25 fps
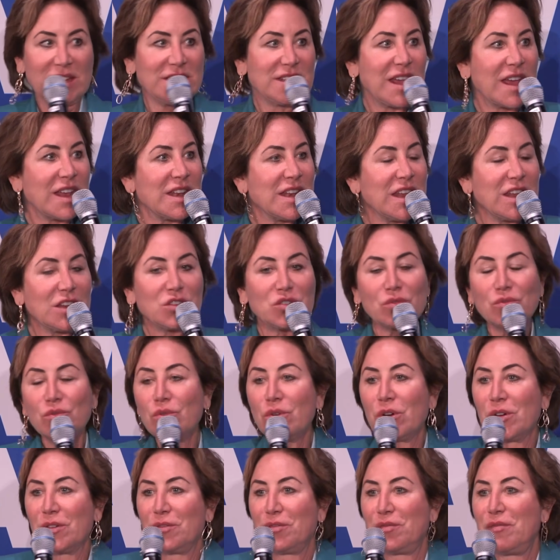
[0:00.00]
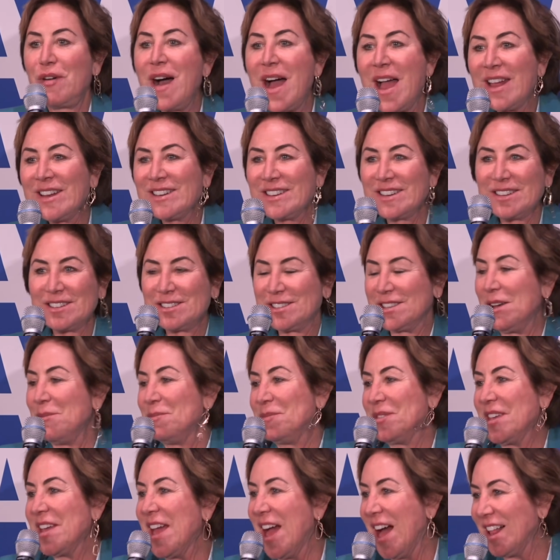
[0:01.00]
They need to find
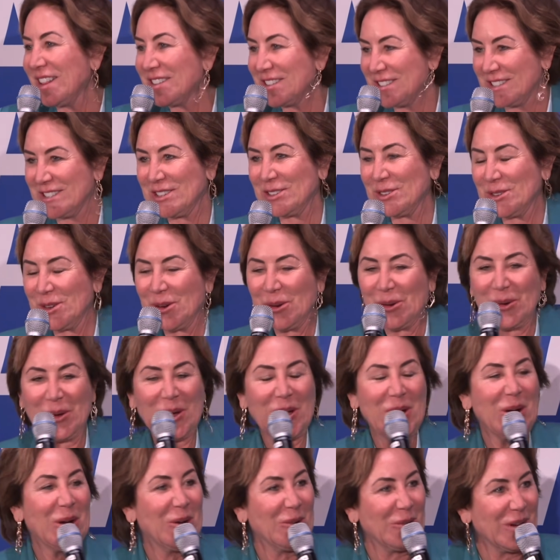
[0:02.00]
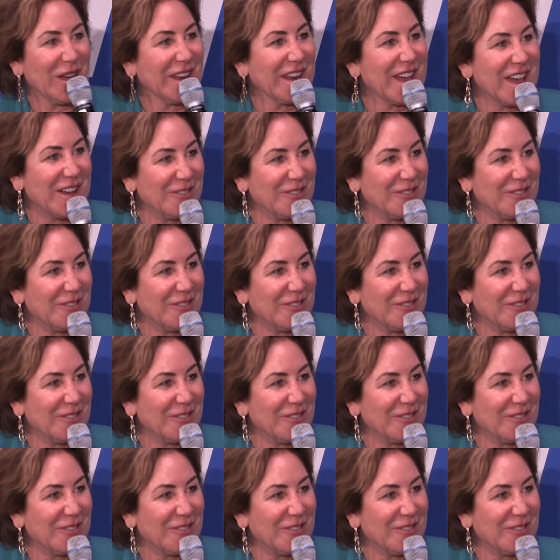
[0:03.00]
something else to do or whatever.